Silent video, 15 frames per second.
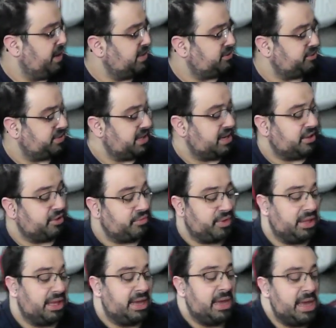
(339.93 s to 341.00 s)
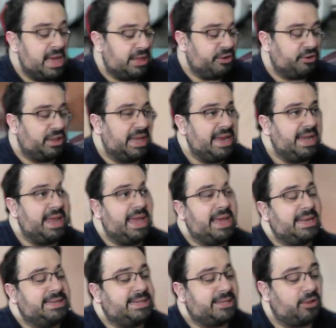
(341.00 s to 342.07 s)
interesting. They're leaning
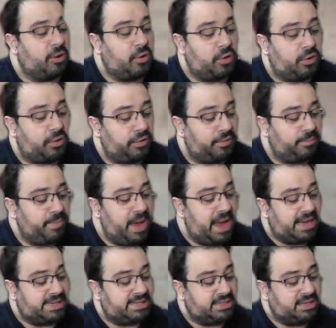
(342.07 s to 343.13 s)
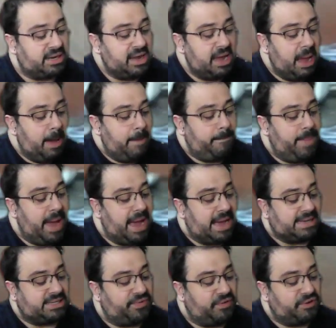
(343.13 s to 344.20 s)
into the whole past
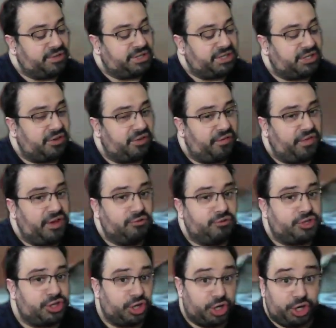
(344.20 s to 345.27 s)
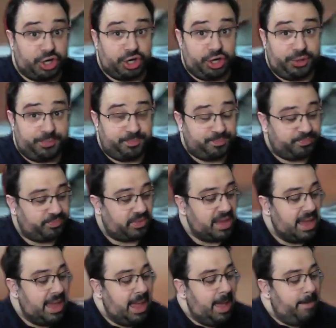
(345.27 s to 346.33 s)
versus future.
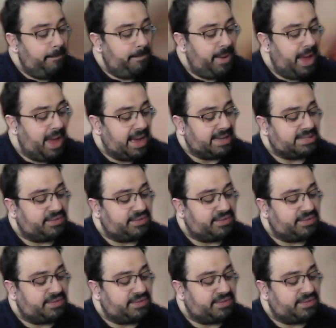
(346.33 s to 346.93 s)
Past